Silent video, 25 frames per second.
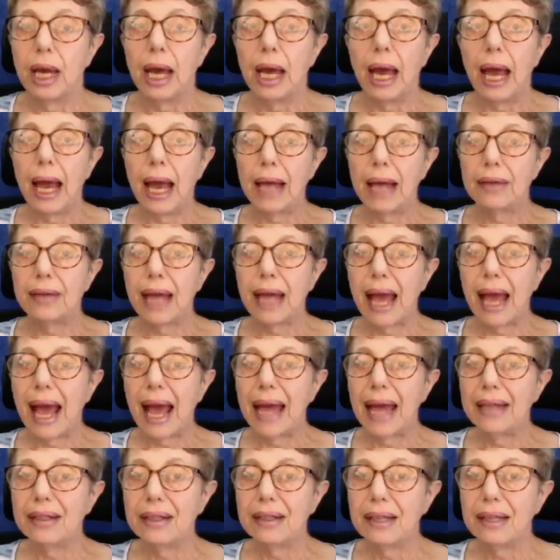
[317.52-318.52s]
and
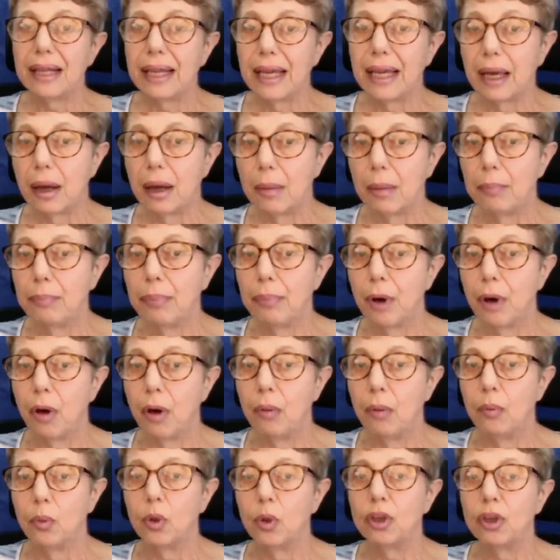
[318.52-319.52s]
handling a
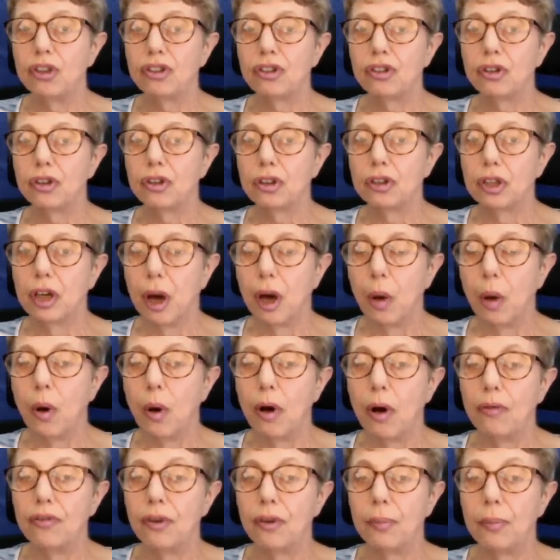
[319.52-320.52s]
bomb which could go
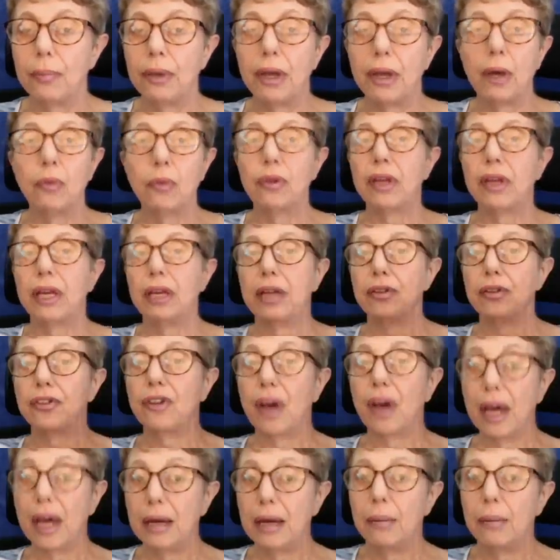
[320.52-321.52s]
off and blow the
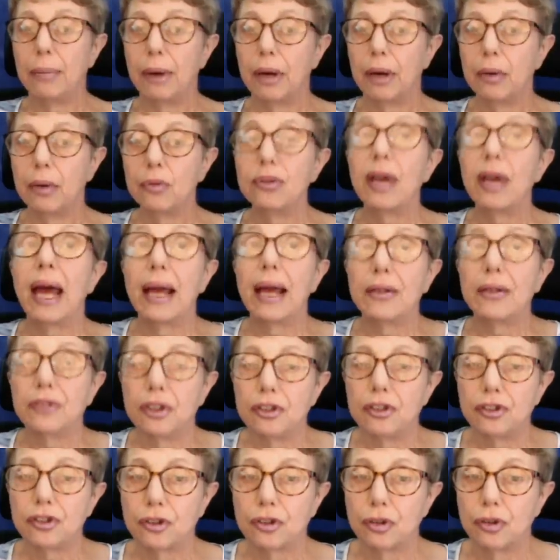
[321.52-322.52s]
entire boat and
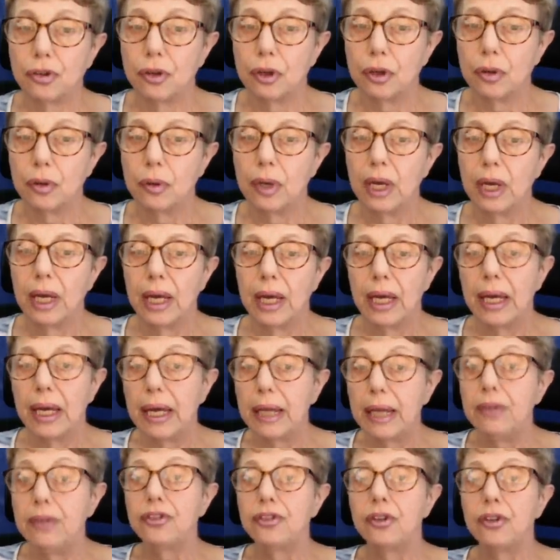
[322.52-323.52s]
its crew
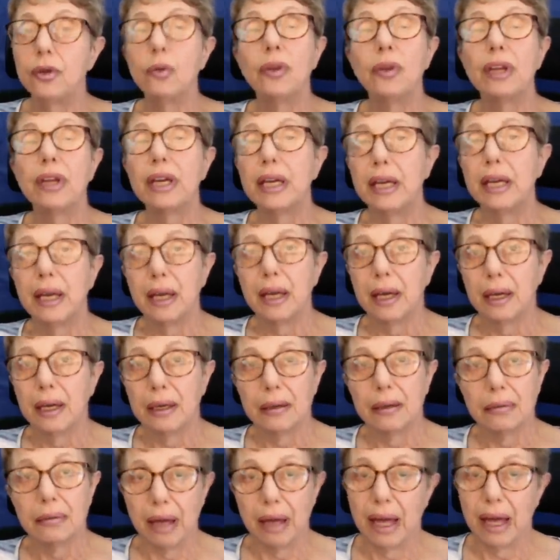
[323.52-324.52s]
into the
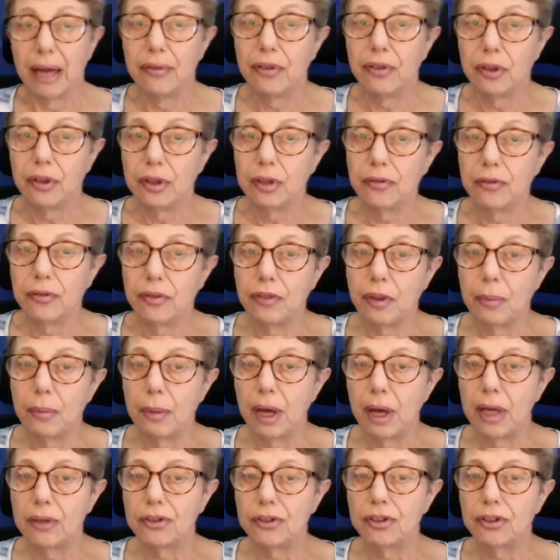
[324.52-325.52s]
heaven of the
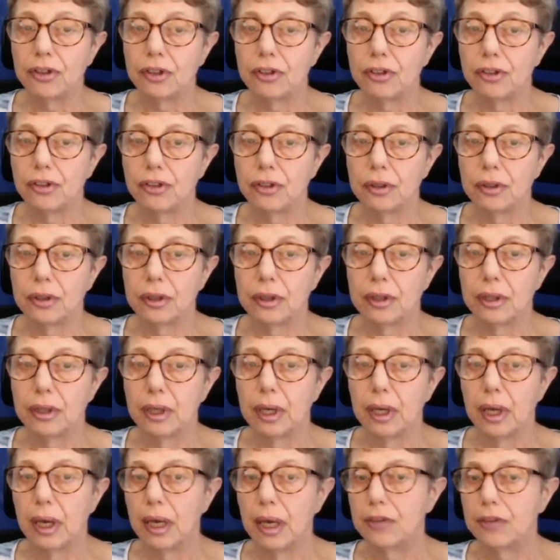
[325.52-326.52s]
martyrs.
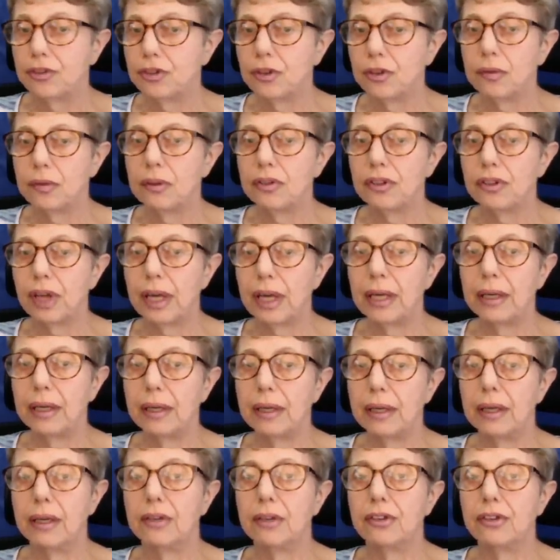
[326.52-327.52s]
As soon as I
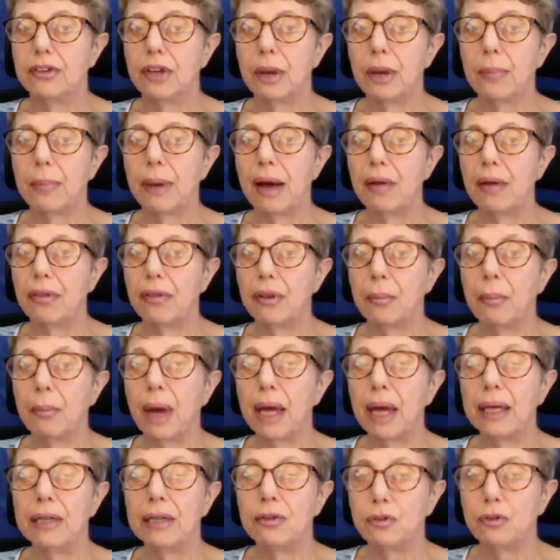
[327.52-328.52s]
heard about the
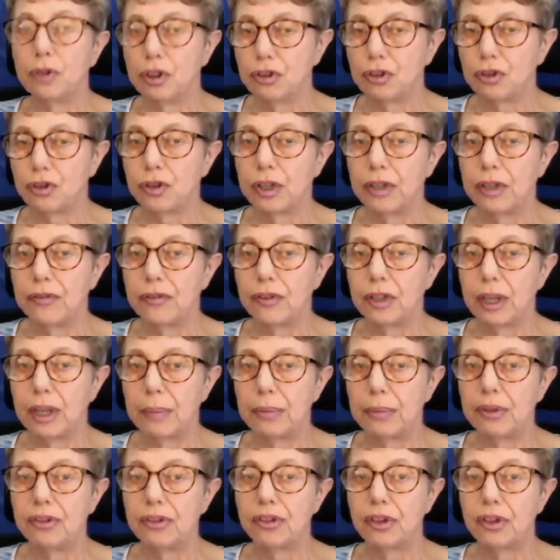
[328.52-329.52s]
mine retrieval
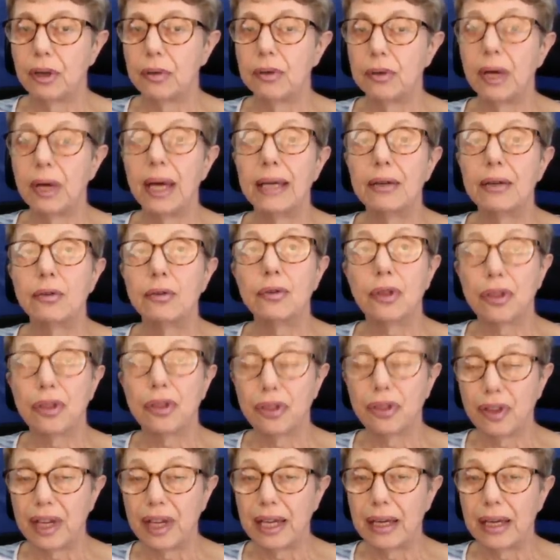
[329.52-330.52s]
episode, I could
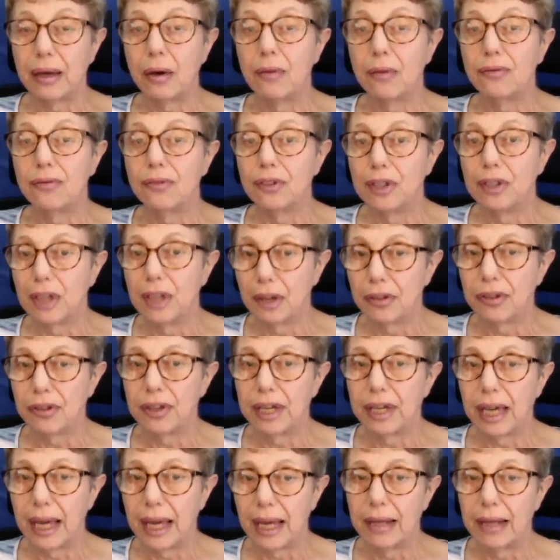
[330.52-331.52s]
think of
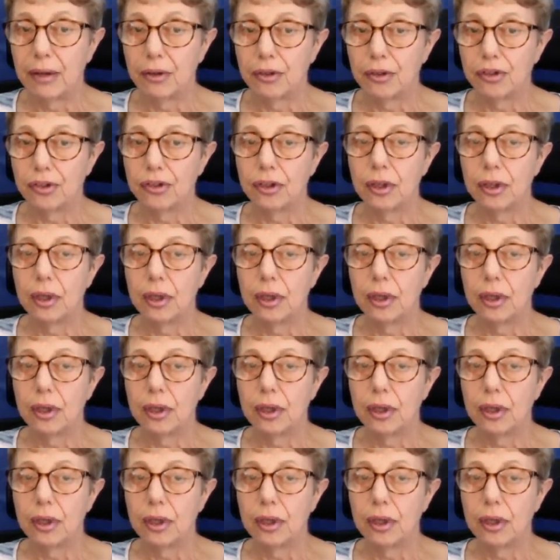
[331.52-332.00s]
nothing else.